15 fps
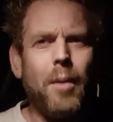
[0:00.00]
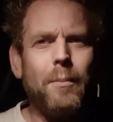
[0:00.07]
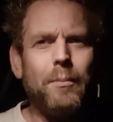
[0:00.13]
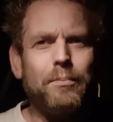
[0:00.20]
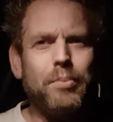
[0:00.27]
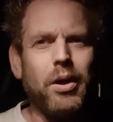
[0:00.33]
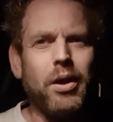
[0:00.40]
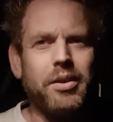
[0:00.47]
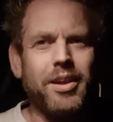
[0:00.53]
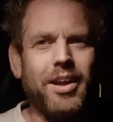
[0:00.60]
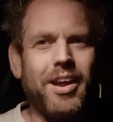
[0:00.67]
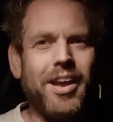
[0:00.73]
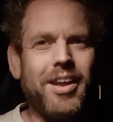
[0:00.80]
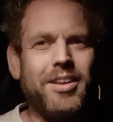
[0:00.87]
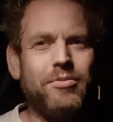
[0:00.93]
but
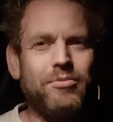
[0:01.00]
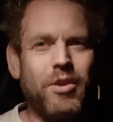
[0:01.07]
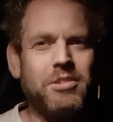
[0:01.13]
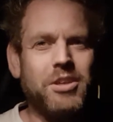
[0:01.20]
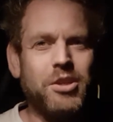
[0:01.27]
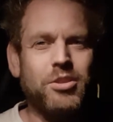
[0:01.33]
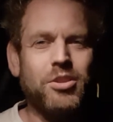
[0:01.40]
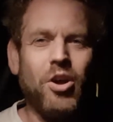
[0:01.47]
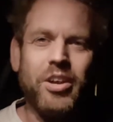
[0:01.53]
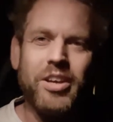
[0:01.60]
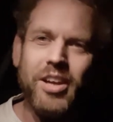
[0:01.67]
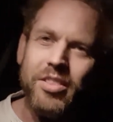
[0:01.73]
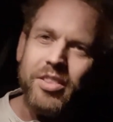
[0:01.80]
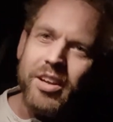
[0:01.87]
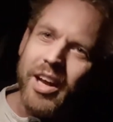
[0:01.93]
a very good night
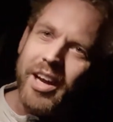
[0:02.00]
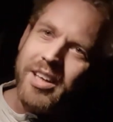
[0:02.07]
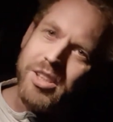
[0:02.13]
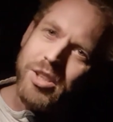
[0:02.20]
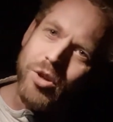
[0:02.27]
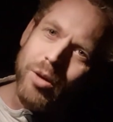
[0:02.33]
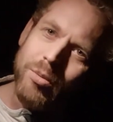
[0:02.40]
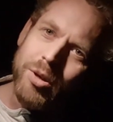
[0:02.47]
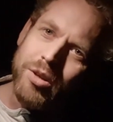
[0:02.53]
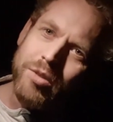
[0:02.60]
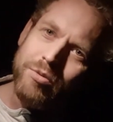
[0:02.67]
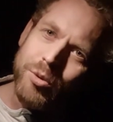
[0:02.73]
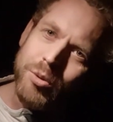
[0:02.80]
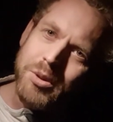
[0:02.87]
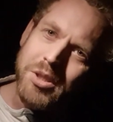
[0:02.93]
nonetheless. So I'm looking
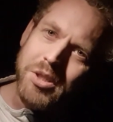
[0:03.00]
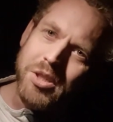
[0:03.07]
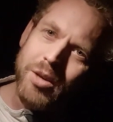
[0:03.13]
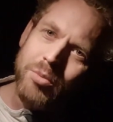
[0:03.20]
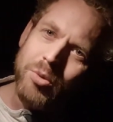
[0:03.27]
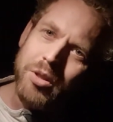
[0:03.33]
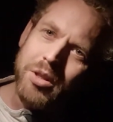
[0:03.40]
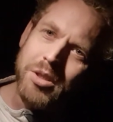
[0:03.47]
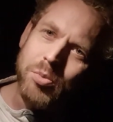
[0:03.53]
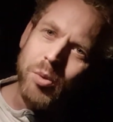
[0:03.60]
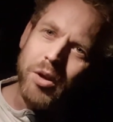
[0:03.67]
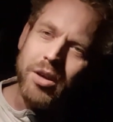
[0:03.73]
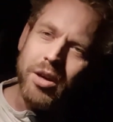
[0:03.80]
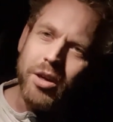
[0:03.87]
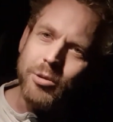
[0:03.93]
forward to seeing what this
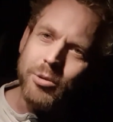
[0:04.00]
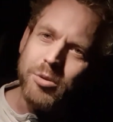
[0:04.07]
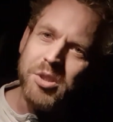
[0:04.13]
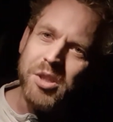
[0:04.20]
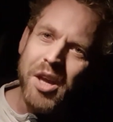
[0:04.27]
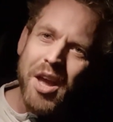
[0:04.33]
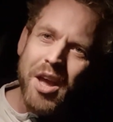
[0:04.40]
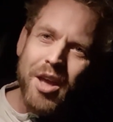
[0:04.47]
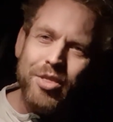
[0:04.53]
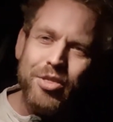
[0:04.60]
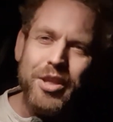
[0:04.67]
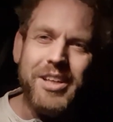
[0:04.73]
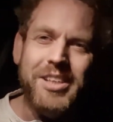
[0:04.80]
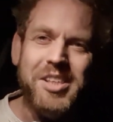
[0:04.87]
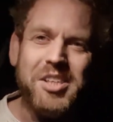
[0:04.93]
one holds.
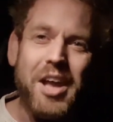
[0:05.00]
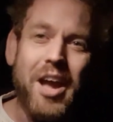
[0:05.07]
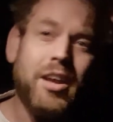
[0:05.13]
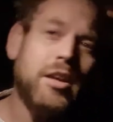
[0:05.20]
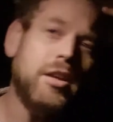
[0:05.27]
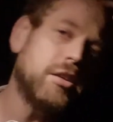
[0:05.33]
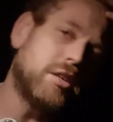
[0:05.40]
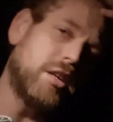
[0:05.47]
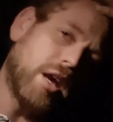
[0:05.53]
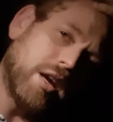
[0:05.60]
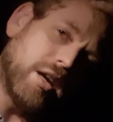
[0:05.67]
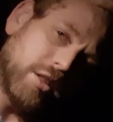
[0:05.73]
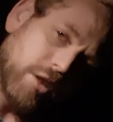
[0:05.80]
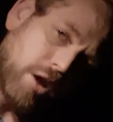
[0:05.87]
The second gig that